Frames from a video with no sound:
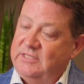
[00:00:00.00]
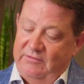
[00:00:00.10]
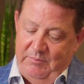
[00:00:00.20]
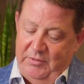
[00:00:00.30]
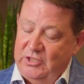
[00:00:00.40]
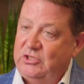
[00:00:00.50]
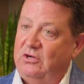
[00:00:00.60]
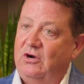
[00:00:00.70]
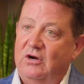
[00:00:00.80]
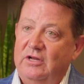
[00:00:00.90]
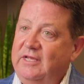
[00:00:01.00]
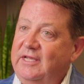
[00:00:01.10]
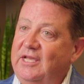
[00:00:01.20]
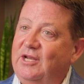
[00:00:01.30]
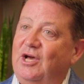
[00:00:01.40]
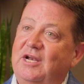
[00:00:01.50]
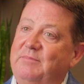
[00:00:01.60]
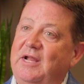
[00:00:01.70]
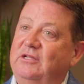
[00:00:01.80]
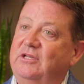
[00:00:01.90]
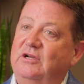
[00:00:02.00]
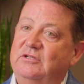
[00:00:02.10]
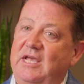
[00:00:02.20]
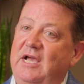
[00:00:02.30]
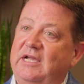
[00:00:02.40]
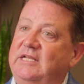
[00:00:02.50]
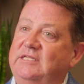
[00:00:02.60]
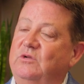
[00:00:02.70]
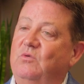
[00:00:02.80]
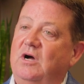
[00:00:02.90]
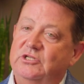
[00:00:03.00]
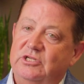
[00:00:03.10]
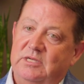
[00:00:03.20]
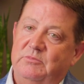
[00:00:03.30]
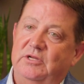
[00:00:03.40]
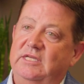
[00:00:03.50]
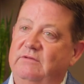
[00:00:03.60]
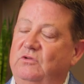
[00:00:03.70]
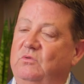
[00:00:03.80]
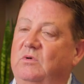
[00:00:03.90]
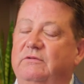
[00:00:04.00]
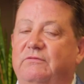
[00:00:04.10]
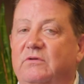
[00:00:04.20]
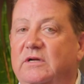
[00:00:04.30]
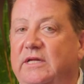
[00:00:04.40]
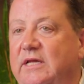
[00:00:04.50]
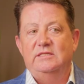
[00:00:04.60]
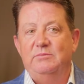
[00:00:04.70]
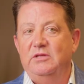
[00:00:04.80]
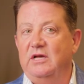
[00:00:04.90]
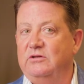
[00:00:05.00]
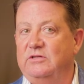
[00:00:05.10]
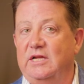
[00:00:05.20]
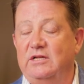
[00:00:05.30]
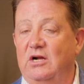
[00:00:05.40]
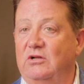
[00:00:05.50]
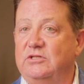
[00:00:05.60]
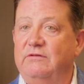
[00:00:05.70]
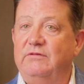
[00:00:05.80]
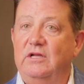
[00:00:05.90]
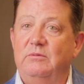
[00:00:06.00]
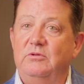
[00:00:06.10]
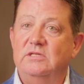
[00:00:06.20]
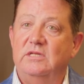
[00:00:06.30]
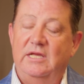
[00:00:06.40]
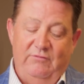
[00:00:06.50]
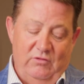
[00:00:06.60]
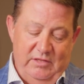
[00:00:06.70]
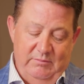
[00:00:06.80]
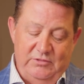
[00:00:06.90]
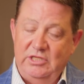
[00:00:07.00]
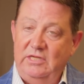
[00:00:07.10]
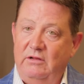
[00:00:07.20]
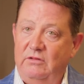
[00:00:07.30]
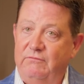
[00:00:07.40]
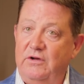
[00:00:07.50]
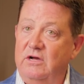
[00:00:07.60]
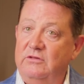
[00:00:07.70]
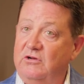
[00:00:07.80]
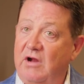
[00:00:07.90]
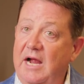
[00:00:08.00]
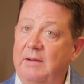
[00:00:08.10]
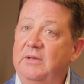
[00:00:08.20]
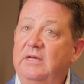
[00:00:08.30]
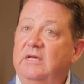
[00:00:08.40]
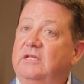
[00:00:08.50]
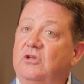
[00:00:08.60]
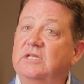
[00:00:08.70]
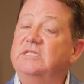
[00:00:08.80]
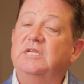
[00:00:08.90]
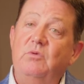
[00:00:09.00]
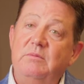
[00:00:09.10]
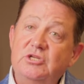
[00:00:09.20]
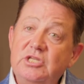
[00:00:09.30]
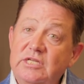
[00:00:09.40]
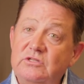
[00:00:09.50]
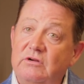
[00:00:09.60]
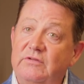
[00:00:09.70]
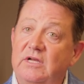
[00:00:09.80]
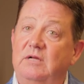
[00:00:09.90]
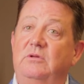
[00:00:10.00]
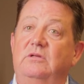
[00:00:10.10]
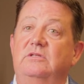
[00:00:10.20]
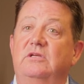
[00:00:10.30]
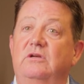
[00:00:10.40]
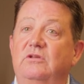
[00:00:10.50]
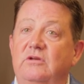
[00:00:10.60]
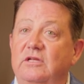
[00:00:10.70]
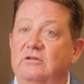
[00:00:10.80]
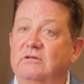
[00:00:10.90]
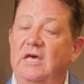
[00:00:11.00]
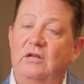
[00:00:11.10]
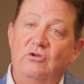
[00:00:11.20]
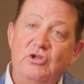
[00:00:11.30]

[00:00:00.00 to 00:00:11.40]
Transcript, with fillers: instead of a punch card, it automatically knows, hey, I got 10 washes, I'm gonna give you one free. Some of the other technology available is like if you're on the machine, on the phone, your app, you can see what machines are available. So you can do that. It'll